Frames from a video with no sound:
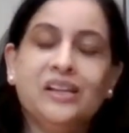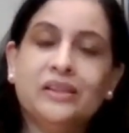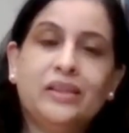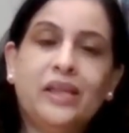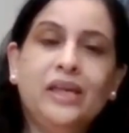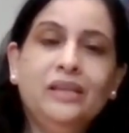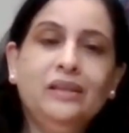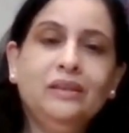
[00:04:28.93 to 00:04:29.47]

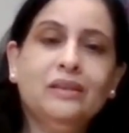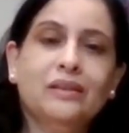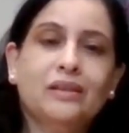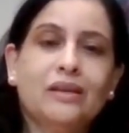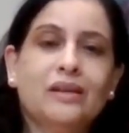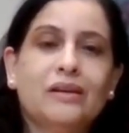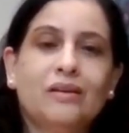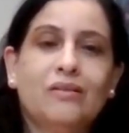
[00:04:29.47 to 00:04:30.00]
Then
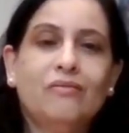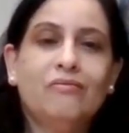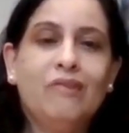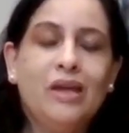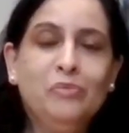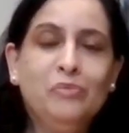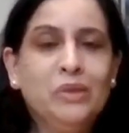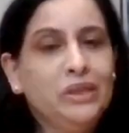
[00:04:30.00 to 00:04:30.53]

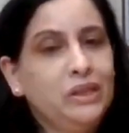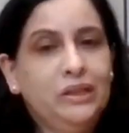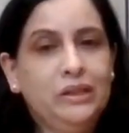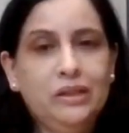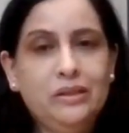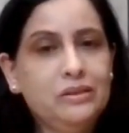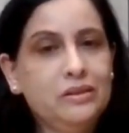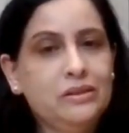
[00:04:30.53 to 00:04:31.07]
1
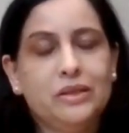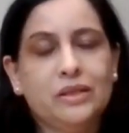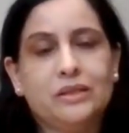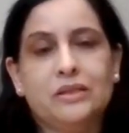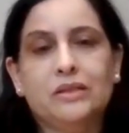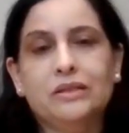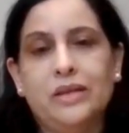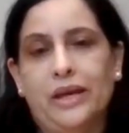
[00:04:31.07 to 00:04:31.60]
minute is
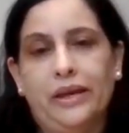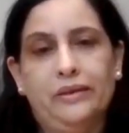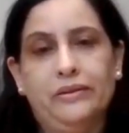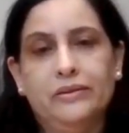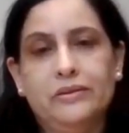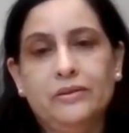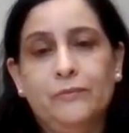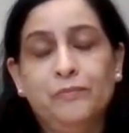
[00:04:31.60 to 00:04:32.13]
60
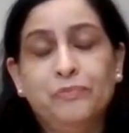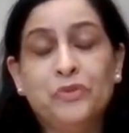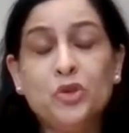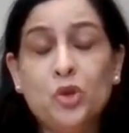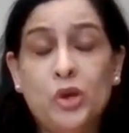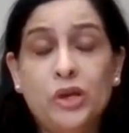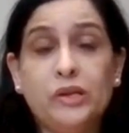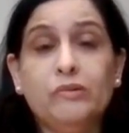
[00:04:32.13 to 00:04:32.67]
seconds.
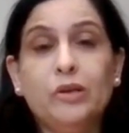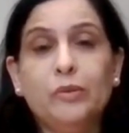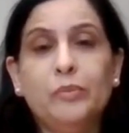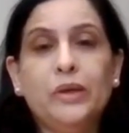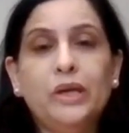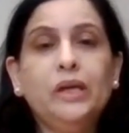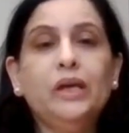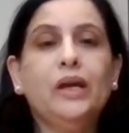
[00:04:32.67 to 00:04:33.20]
So it will
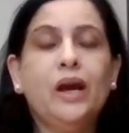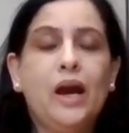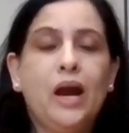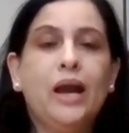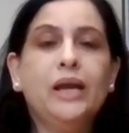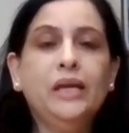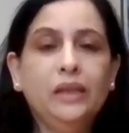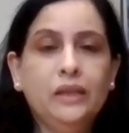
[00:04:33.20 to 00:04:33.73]
be
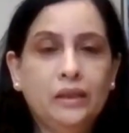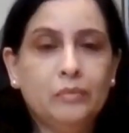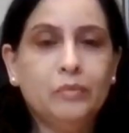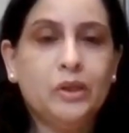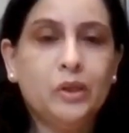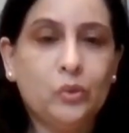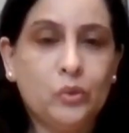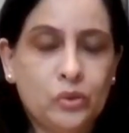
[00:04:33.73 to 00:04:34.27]
eine
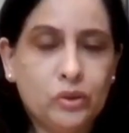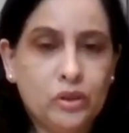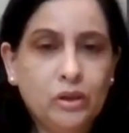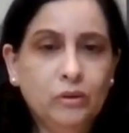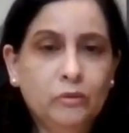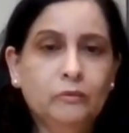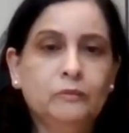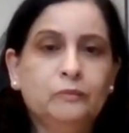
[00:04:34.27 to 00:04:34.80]

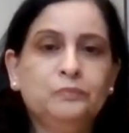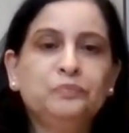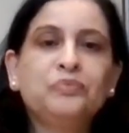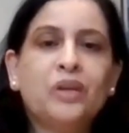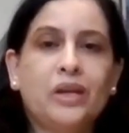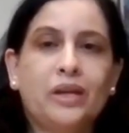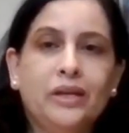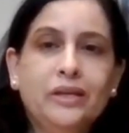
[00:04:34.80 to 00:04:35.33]
Minute
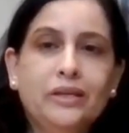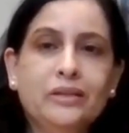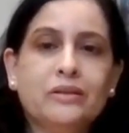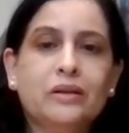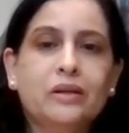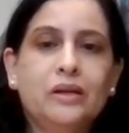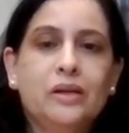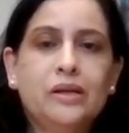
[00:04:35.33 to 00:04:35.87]

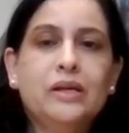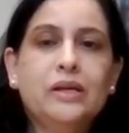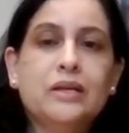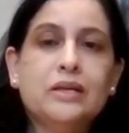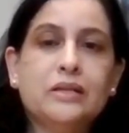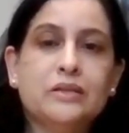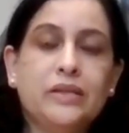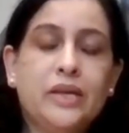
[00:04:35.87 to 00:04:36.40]
ist
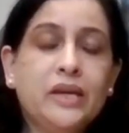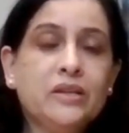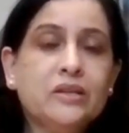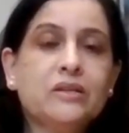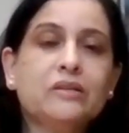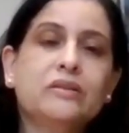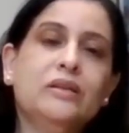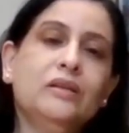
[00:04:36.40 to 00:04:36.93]

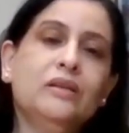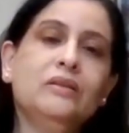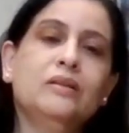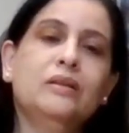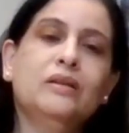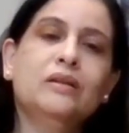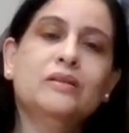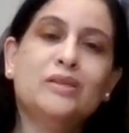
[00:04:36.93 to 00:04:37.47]

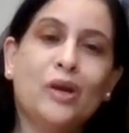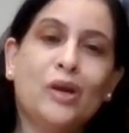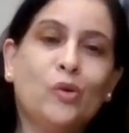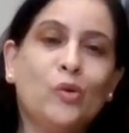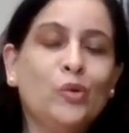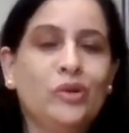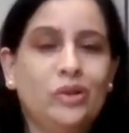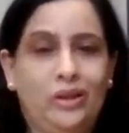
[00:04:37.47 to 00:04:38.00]
60
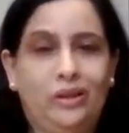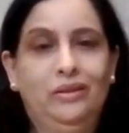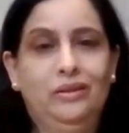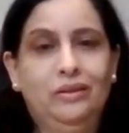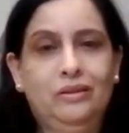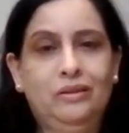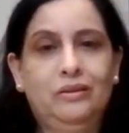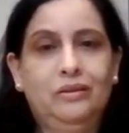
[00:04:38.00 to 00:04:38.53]
Sekunden.
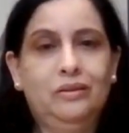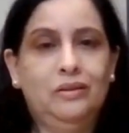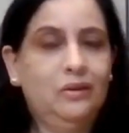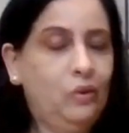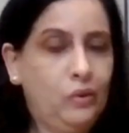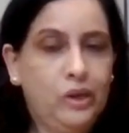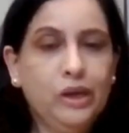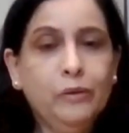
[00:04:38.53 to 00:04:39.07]

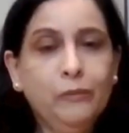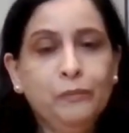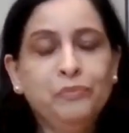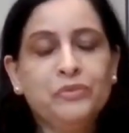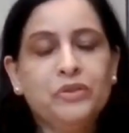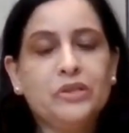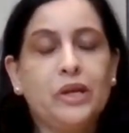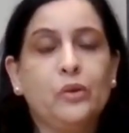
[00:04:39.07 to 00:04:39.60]
Okay.
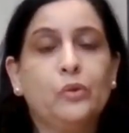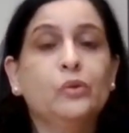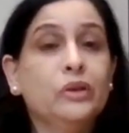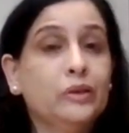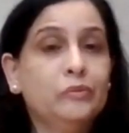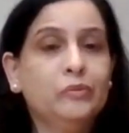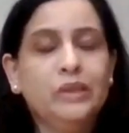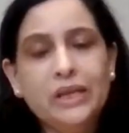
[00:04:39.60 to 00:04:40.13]

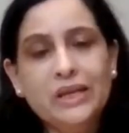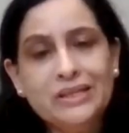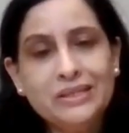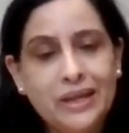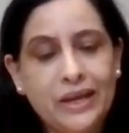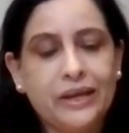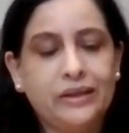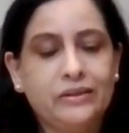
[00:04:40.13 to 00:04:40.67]
Sekunden meaning
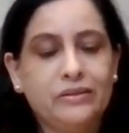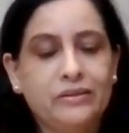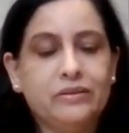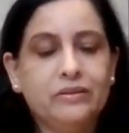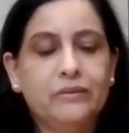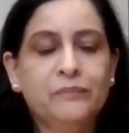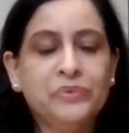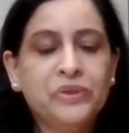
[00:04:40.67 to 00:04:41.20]
seconds.